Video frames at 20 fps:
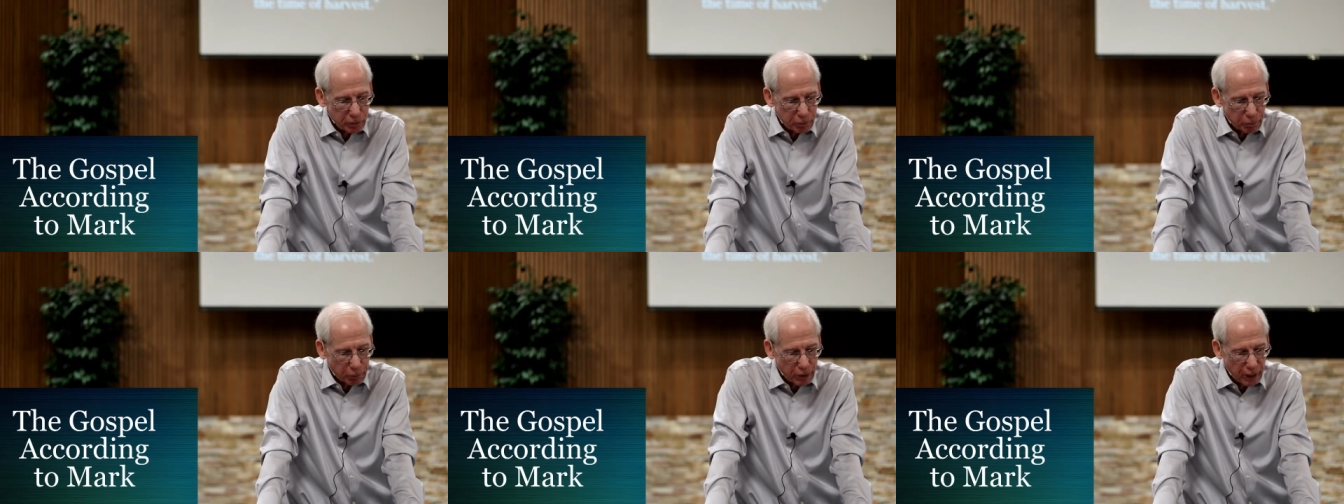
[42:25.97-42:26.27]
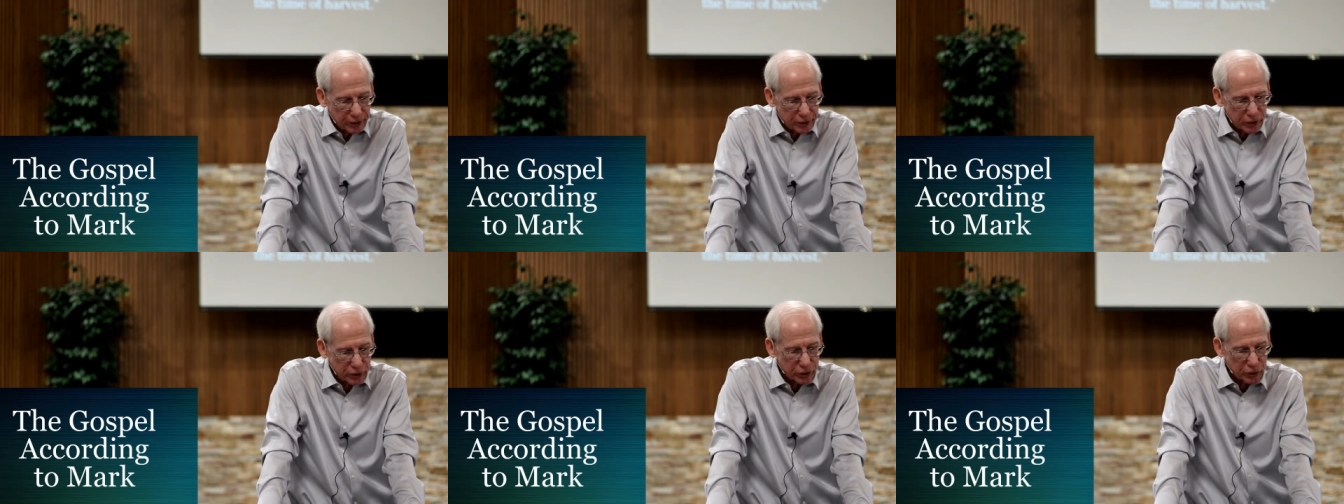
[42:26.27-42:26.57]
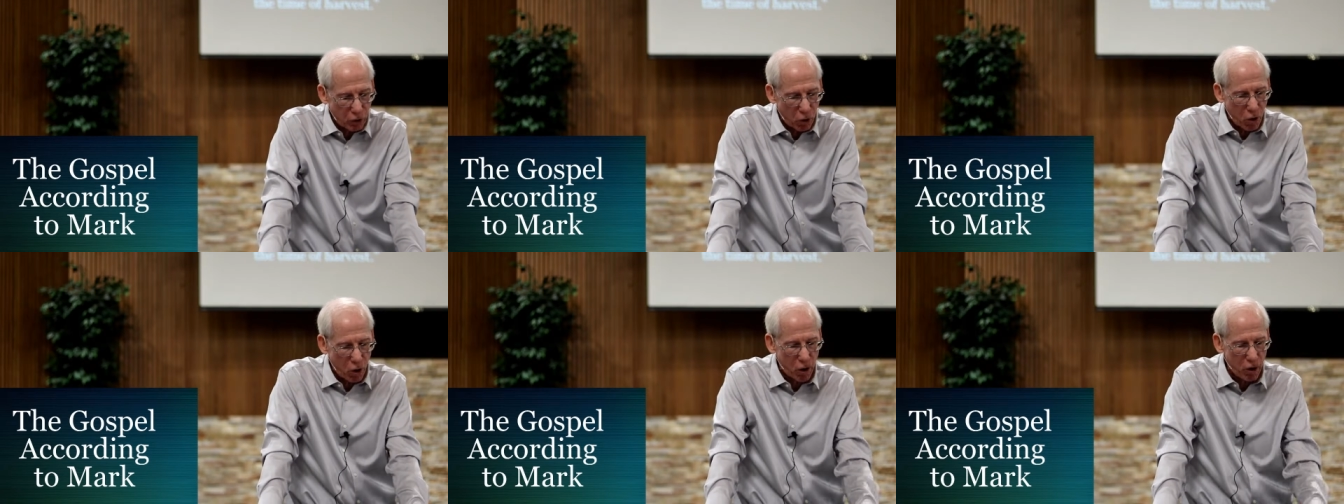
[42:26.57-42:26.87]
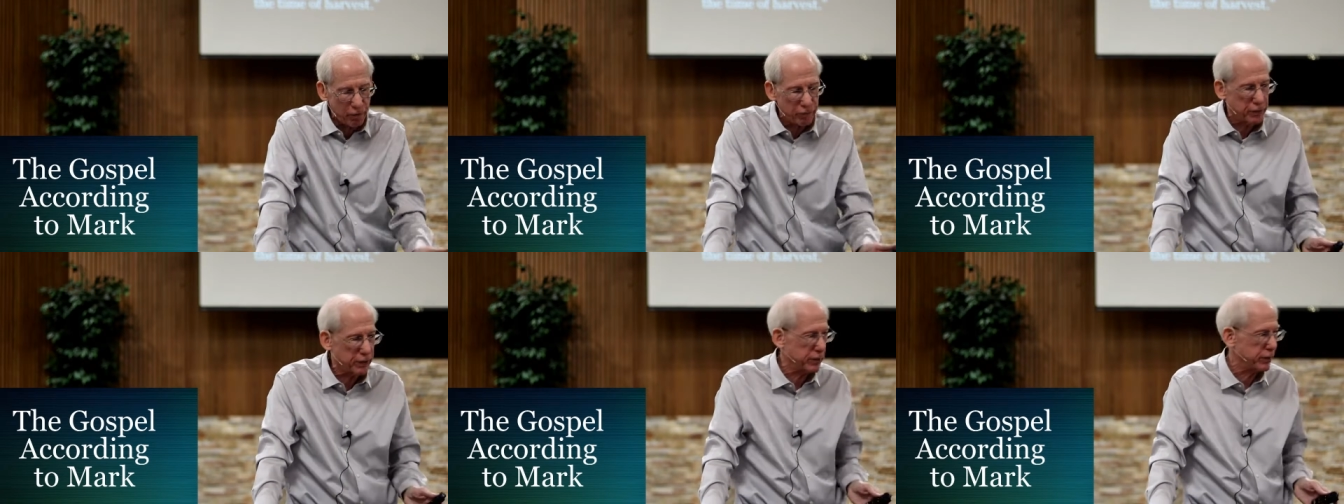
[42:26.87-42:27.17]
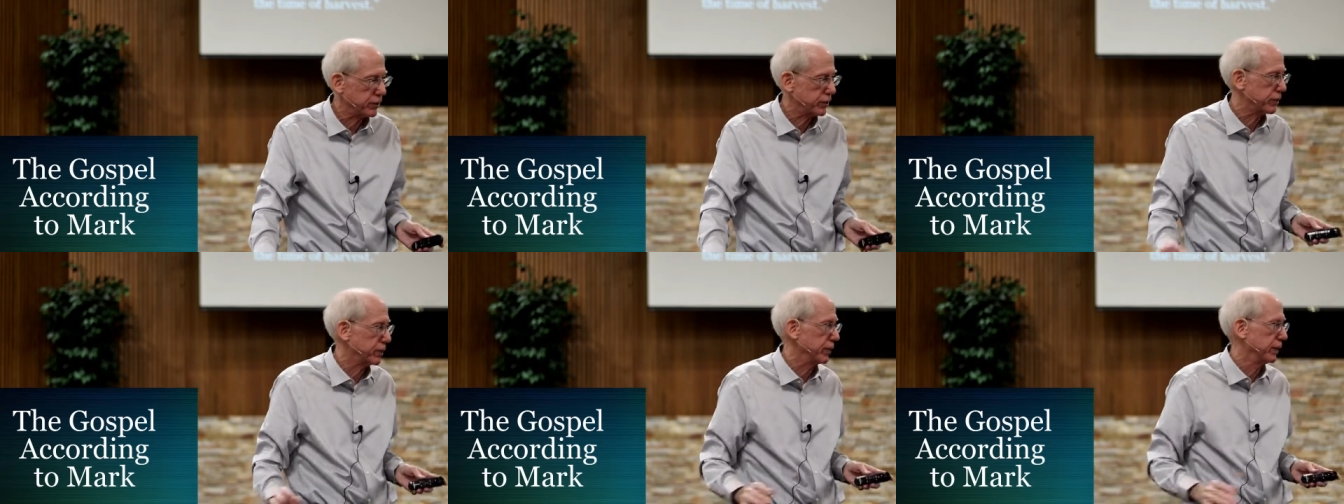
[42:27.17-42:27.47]
the precious
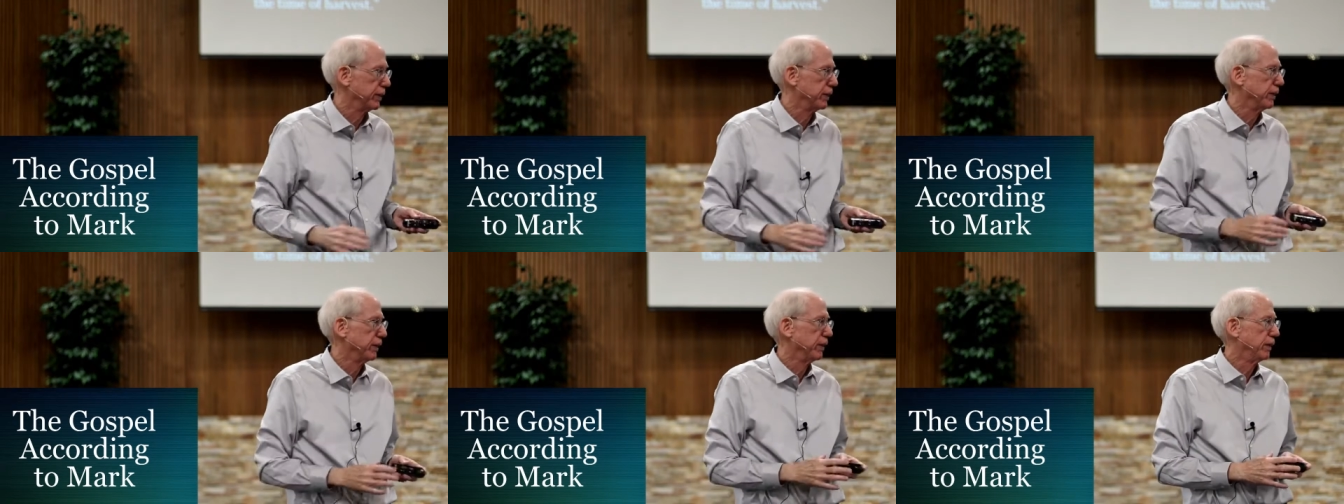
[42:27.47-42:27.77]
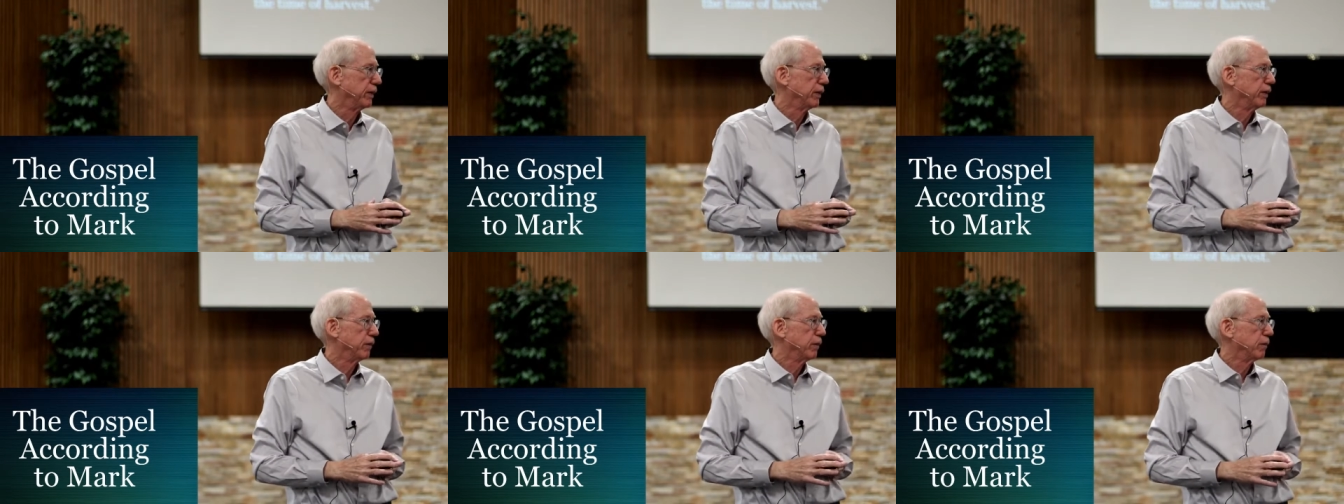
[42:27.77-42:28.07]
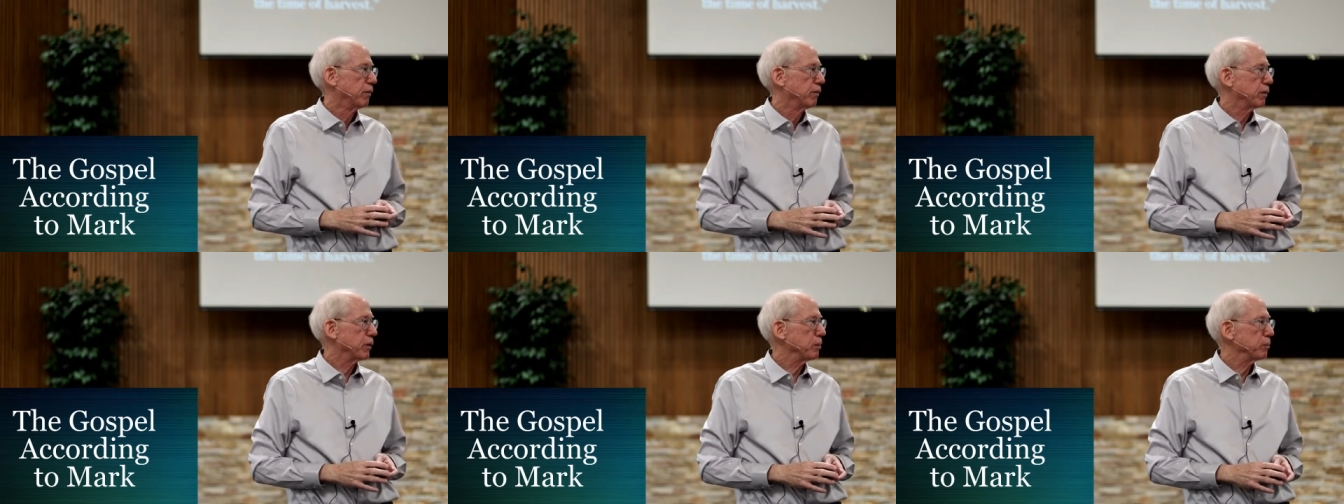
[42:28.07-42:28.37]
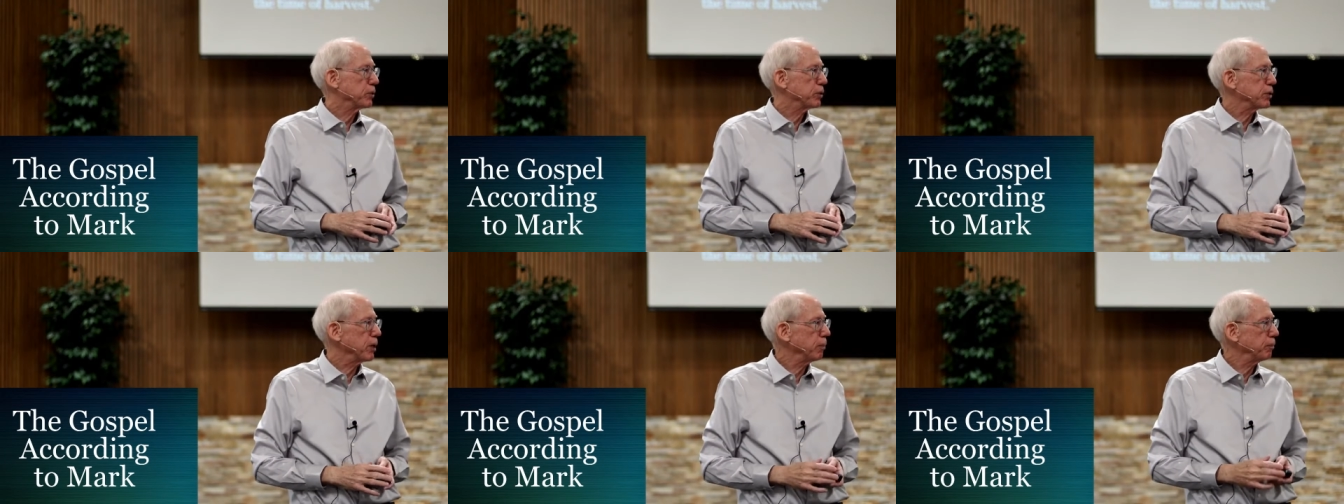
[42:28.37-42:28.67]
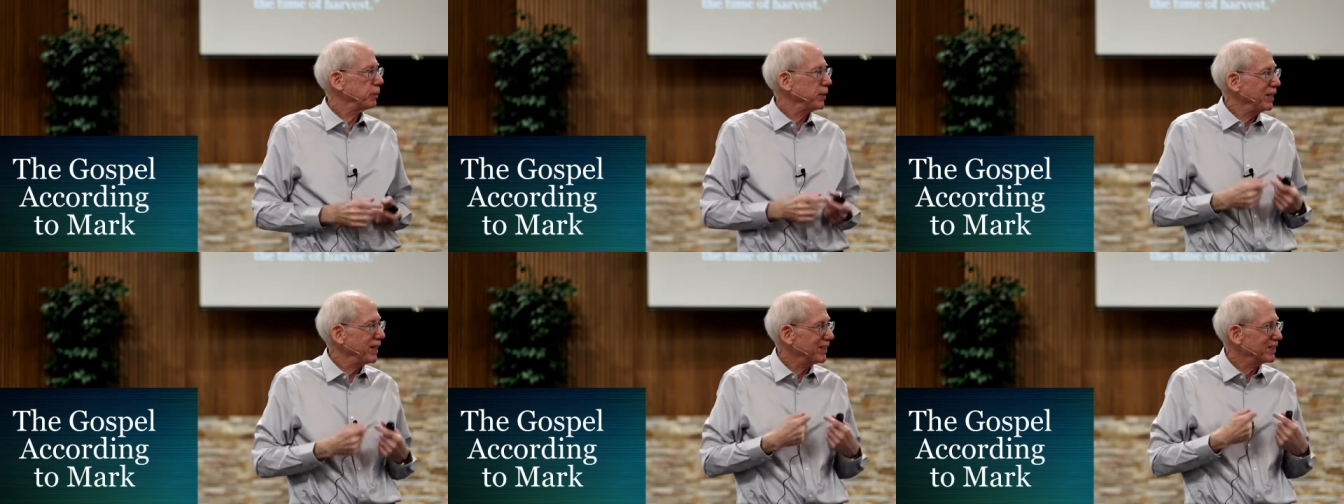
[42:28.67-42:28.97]
harvest from
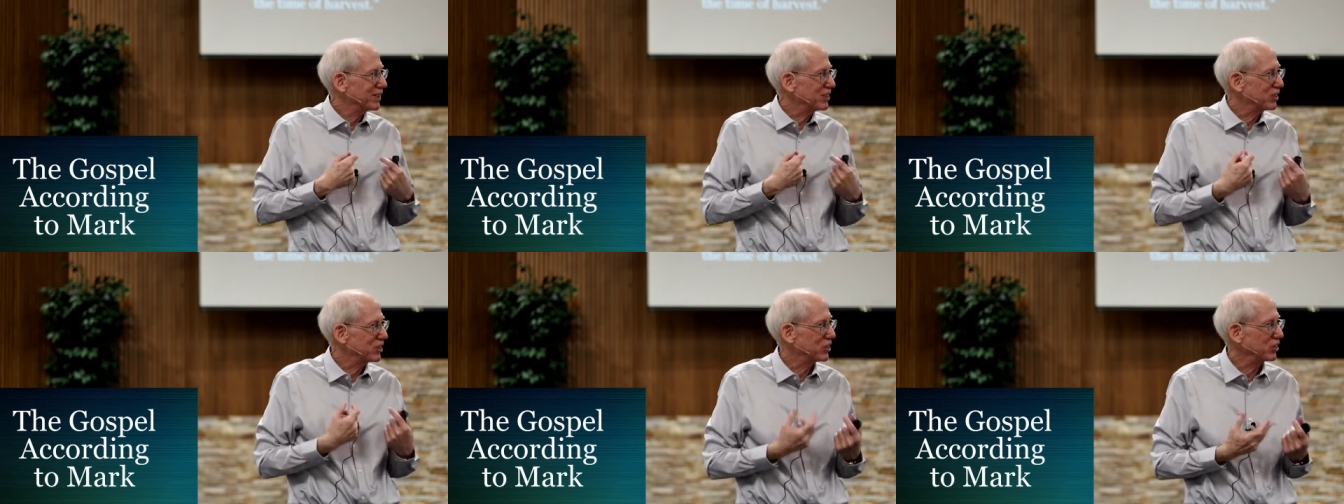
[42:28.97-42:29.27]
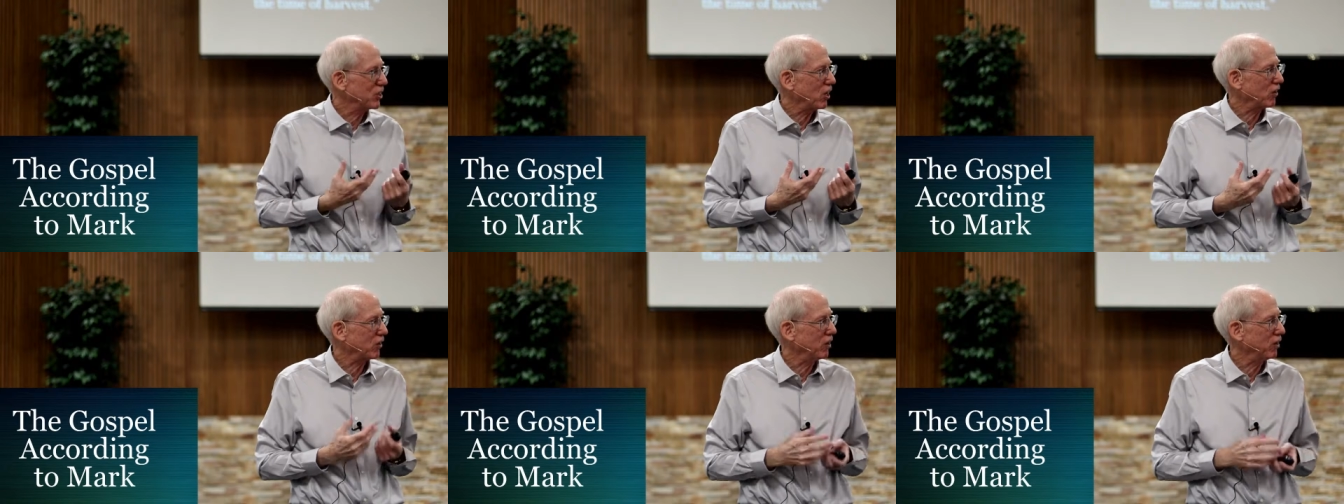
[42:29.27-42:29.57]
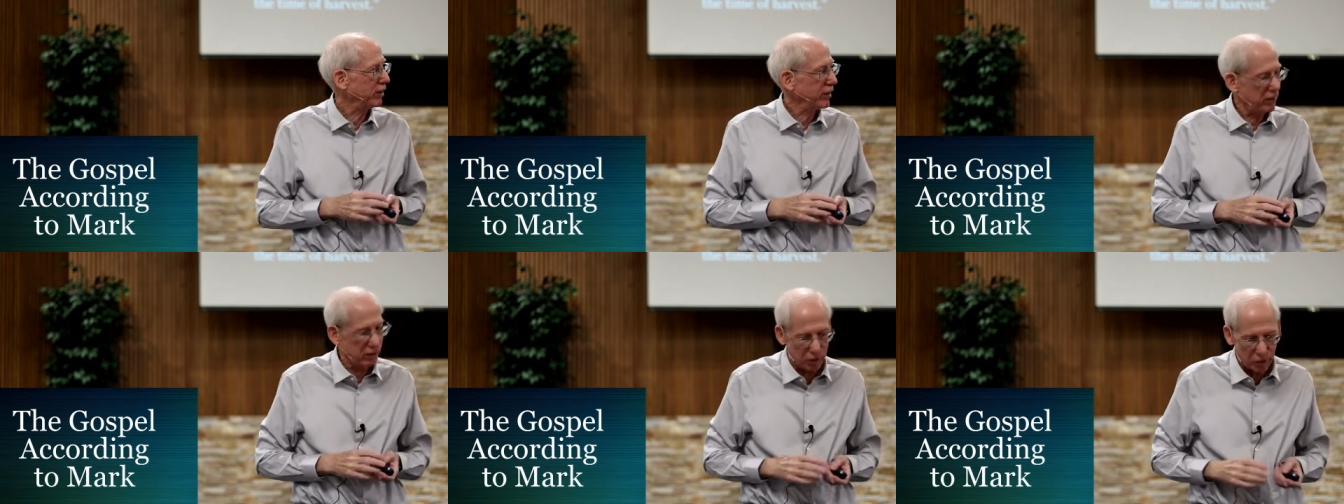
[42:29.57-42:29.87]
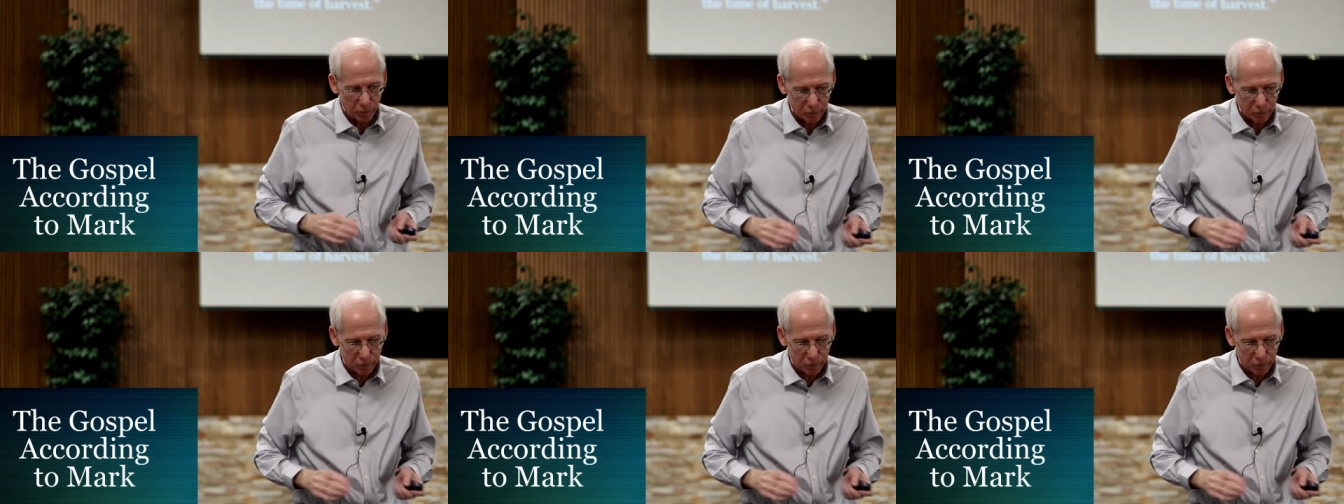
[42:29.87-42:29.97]
something as subtle and